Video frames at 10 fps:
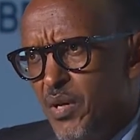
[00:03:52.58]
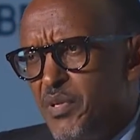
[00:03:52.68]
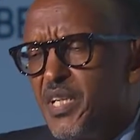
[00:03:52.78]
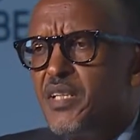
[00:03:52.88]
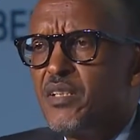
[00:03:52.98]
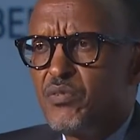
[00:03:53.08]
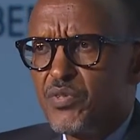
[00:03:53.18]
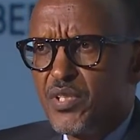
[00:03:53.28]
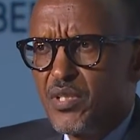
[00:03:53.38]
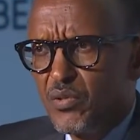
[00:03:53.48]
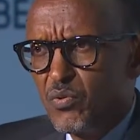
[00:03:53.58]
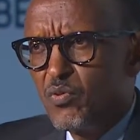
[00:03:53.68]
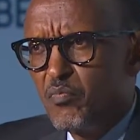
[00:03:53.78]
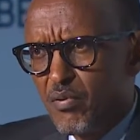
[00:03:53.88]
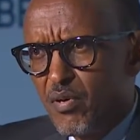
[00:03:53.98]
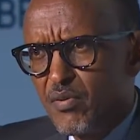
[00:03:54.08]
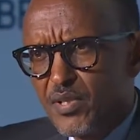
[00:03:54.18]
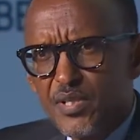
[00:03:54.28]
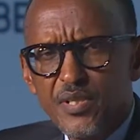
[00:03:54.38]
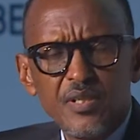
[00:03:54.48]
are beginning to see good
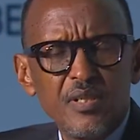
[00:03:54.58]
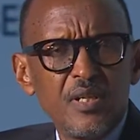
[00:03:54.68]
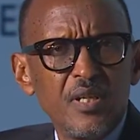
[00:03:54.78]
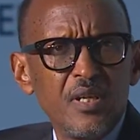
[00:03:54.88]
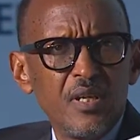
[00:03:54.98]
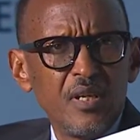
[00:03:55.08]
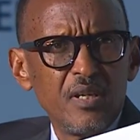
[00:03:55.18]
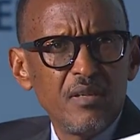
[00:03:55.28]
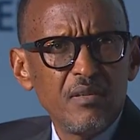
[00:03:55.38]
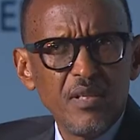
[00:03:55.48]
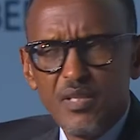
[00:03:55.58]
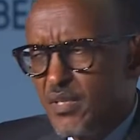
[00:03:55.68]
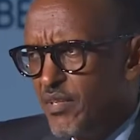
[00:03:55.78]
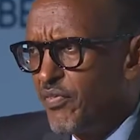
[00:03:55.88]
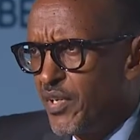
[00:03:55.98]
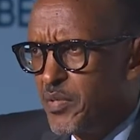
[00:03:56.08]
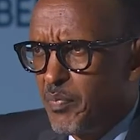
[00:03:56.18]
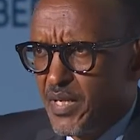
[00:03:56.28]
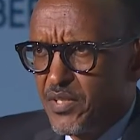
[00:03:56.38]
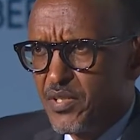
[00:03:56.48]
progress in different
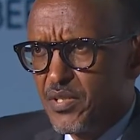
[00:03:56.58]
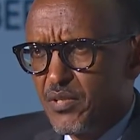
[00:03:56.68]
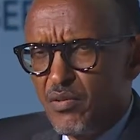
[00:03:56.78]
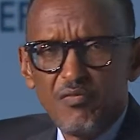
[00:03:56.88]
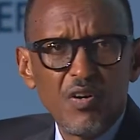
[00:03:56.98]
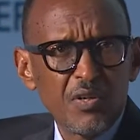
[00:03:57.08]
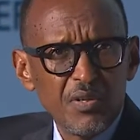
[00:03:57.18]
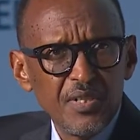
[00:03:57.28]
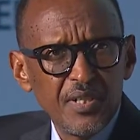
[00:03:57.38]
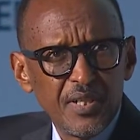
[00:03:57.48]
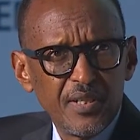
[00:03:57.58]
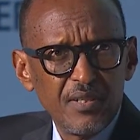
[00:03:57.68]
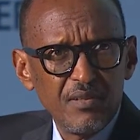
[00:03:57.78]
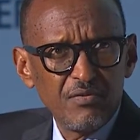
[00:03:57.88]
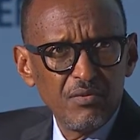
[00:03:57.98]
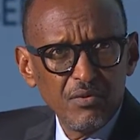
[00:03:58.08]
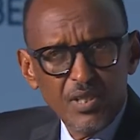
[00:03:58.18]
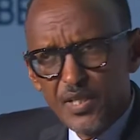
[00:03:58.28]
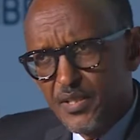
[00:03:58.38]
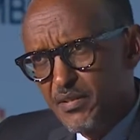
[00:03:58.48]
parts of our continent. If you look
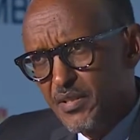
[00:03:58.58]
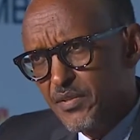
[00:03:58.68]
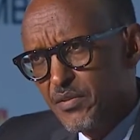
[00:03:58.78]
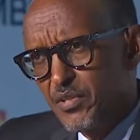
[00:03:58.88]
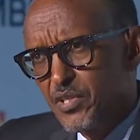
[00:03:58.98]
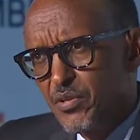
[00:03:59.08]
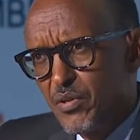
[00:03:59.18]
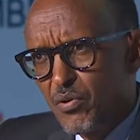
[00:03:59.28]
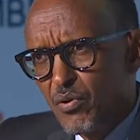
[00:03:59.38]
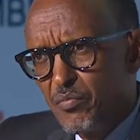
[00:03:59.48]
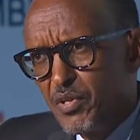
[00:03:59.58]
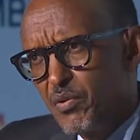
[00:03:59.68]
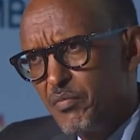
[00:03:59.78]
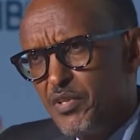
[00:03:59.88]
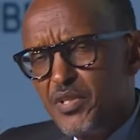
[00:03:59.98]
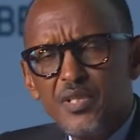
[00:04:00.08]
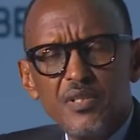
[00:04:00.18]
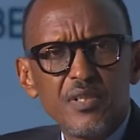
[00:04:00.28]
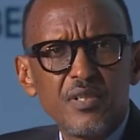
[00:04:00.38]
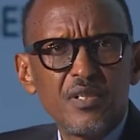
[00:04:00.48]
at these regional economic
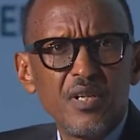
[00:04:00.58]
communities,